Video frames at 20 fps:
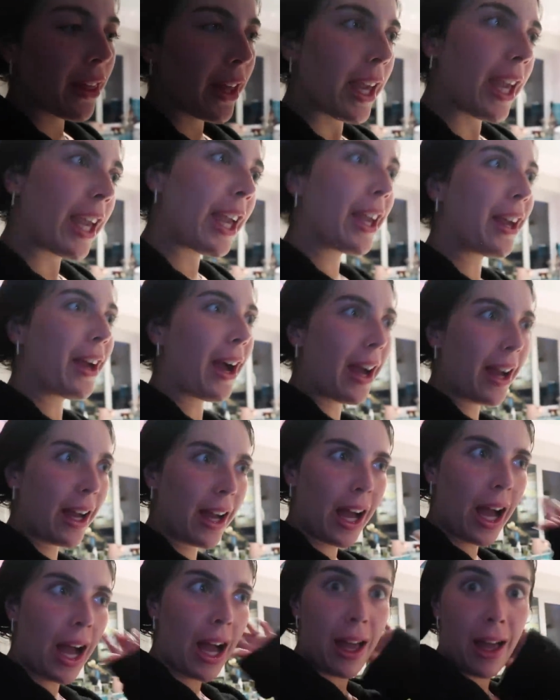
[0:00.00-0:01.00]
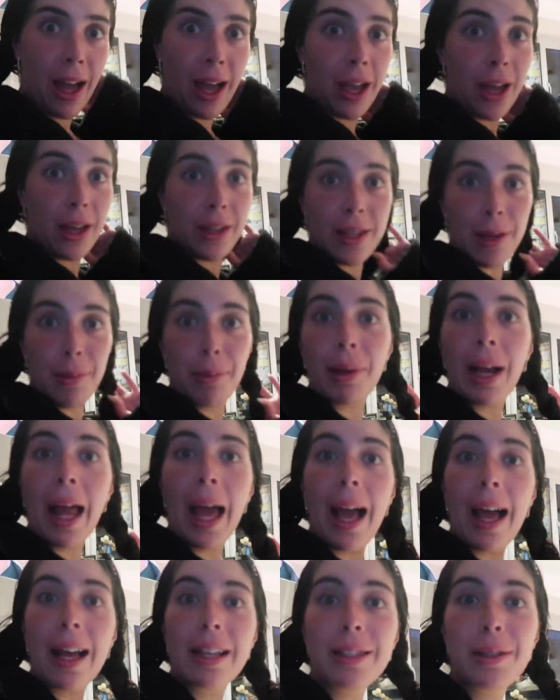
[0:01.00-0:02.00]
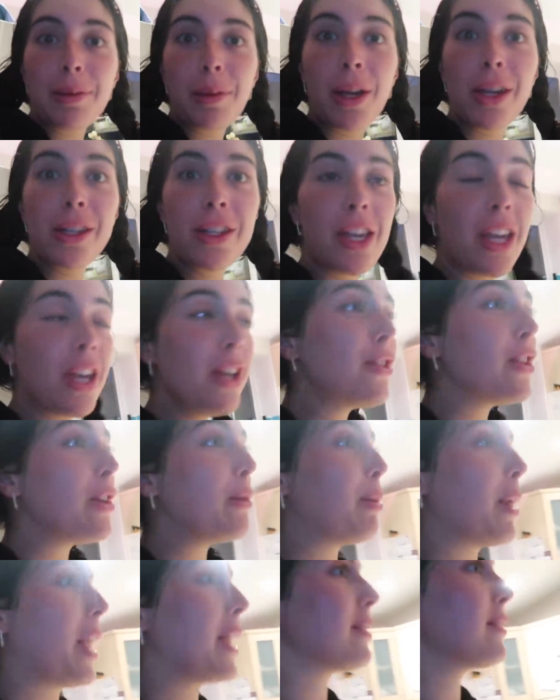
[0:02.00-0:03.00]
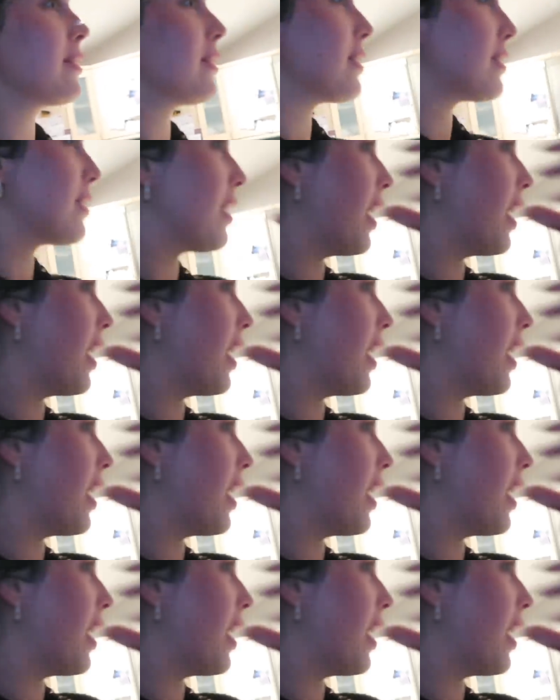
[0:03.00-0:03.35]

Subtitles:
Thank you. I did plaits because you do plaits all